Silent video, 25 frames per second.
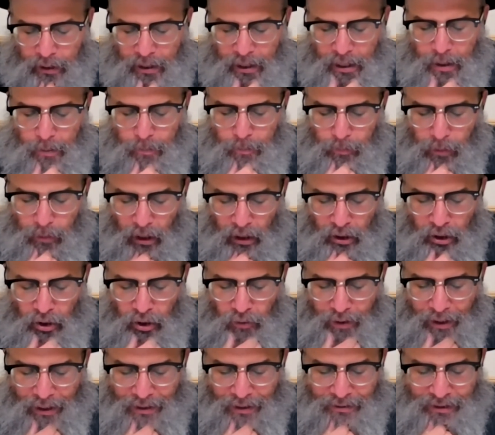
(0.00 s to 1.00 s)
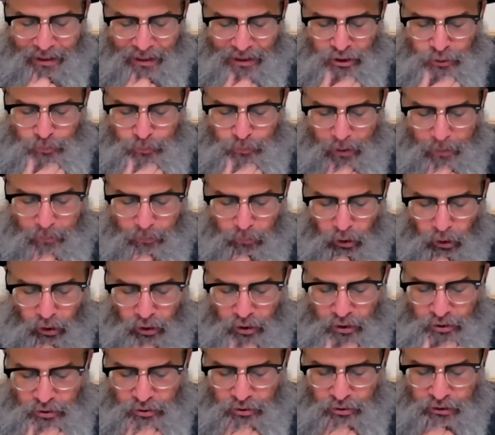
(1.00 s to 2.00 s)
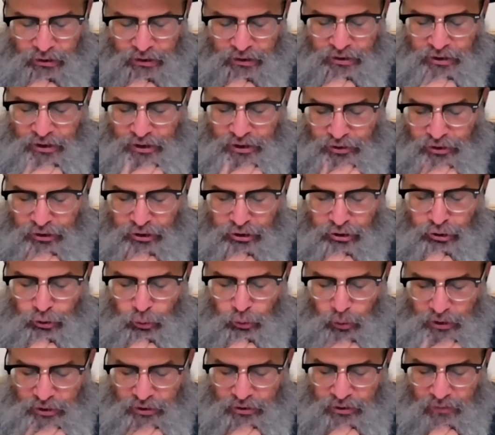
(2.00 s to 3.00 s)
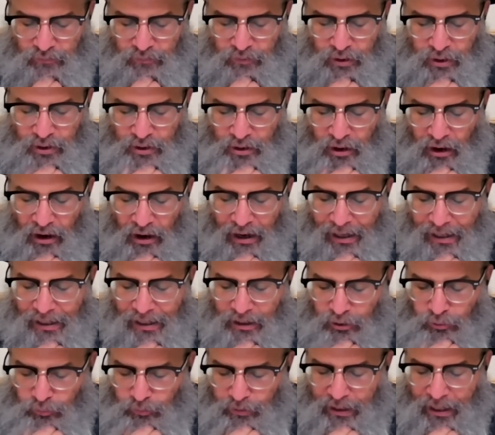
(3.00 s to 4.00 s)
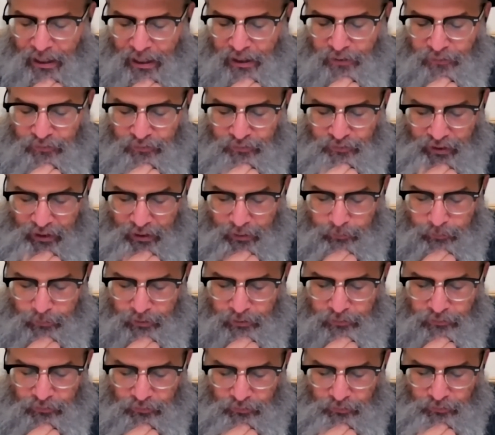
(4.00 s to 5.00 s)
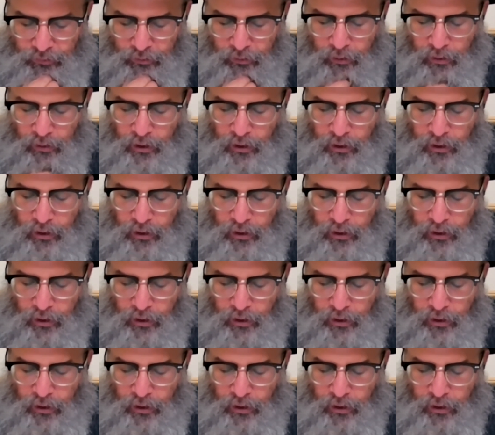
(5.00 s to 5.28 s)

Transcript: He mucker hates my mothers. This is the source of the nine creative statements.